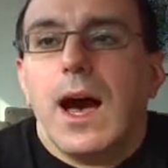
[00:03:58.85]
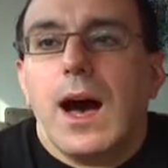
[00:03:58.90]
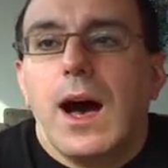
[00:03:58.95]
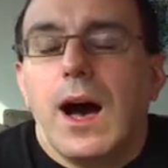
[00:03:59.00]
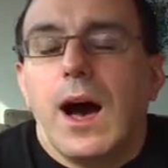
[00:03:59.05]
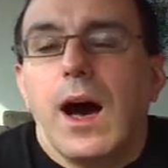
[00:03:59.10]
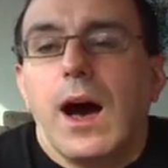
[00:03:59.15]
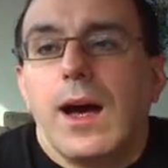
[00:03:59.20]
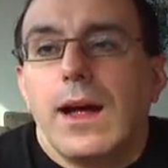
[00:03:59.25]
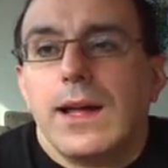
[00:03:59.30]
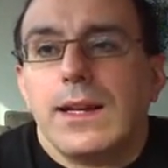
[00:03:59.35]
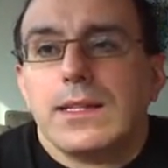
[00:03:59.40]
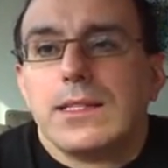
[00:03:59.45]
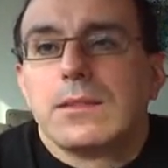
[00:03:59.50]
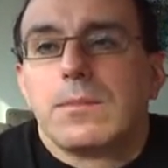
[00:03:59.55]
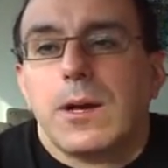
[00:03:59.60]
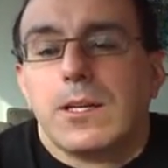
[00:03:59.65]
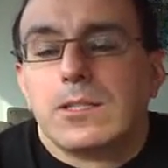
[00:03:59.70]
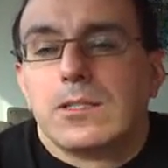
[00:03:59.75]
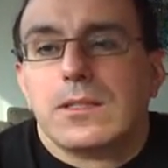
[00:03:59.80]
uh, and
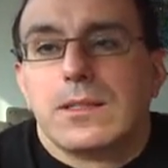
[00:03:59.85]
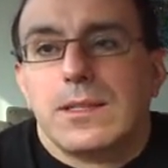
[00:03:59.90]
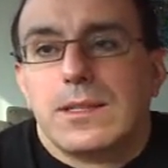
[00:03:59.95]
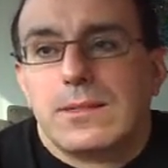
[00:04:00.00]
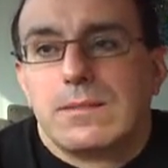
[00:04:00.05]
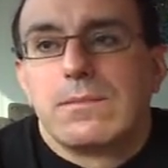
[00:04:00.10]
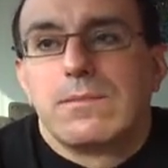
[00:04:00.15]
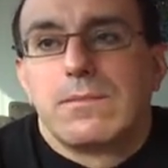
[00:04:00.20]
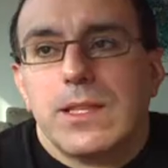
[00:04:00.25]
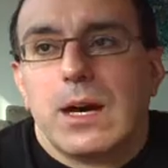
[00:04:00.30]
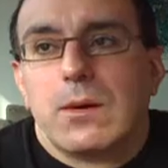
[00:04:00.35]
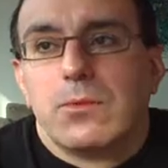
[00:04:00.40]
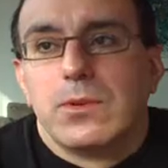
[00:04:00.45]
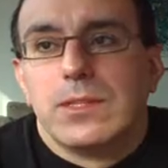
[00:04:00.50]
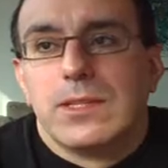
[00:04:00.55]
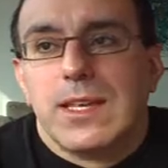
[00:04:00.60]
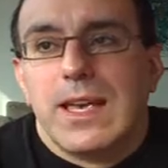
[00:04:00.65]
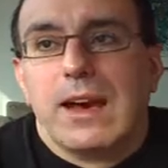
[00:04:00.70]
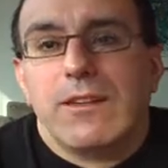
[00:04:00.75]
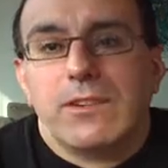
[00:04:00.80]
especially that
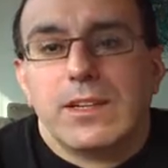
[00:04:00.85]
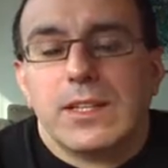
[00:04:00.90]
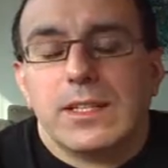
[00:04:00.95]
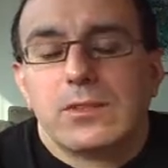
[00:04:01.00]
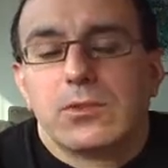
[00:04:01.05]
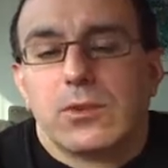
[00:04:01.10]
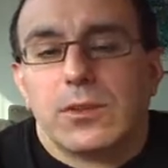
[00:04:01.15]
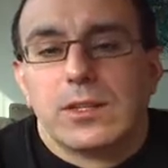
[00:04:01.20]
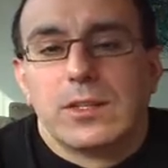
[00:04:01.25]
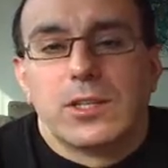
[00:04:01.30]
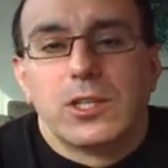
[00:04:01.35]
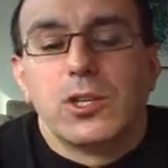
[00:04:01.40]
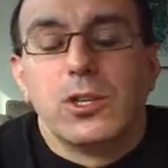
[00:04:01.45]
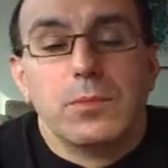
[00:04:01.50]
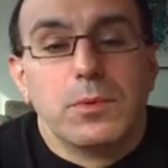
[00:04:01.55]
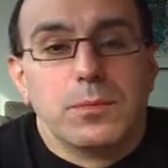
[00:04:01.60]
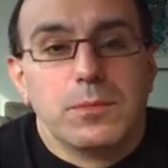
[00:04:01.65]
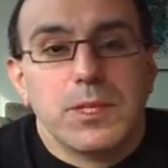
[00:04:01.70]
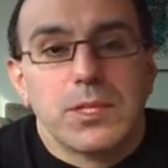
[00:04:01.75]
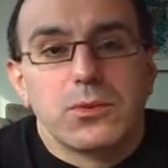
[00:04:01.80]
was evident during the
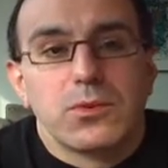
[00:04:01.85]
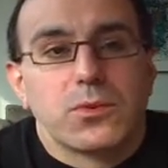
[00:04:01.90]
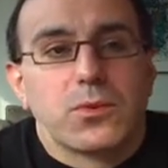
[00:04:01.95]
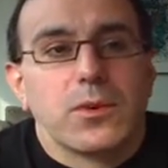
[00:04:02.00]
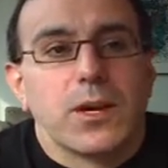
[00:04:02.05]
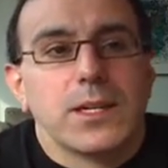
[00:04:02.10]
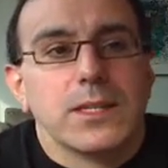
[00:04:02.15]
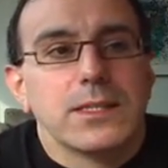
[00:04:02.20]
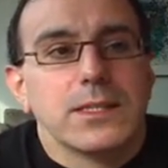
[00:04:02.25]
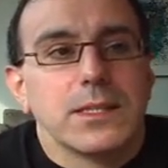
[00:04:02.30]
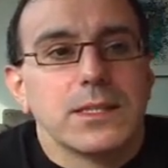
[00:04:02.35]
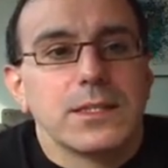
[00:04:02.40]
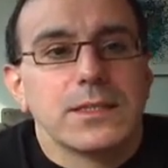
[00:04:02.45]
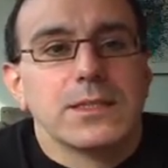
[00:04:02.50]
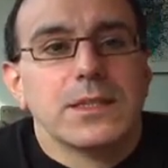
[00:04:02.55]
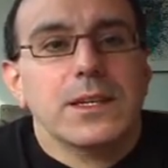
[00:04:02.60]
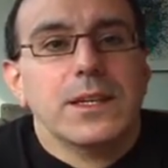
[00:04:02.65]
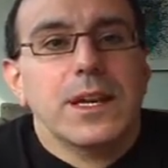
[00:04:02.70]
Cuban Missile Crisis.